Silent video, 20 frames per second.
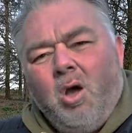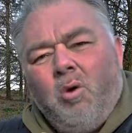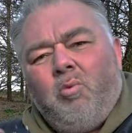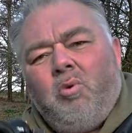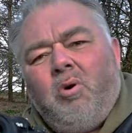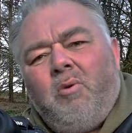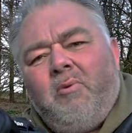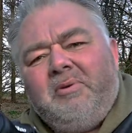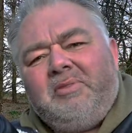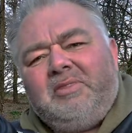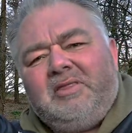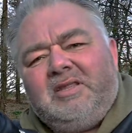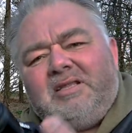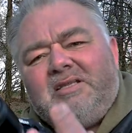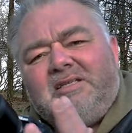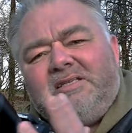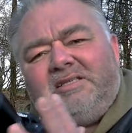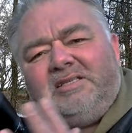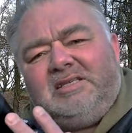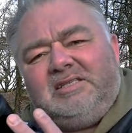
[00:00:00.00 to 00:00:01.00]
Well, with the
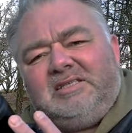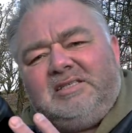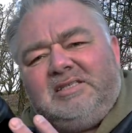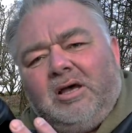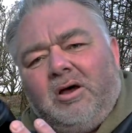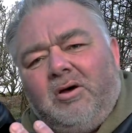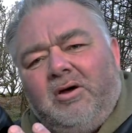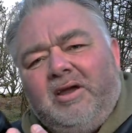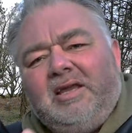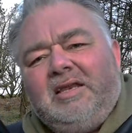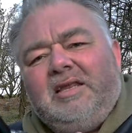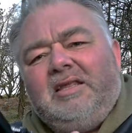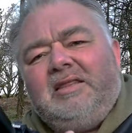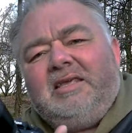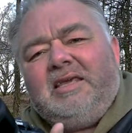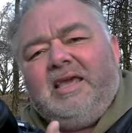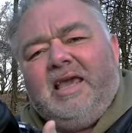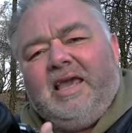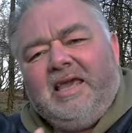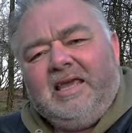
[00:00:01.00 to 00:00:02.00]
design and
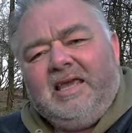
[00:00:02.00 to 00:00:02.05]
the